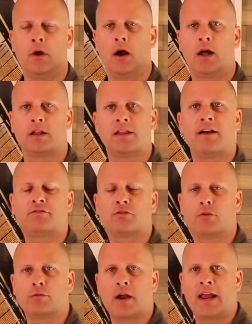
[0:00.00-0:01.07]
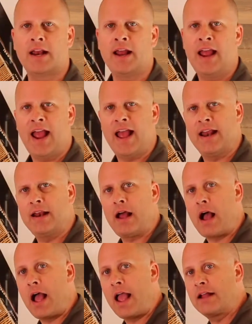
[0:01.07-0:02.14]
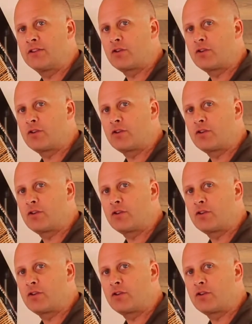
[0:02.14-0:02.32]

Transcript: left or right, and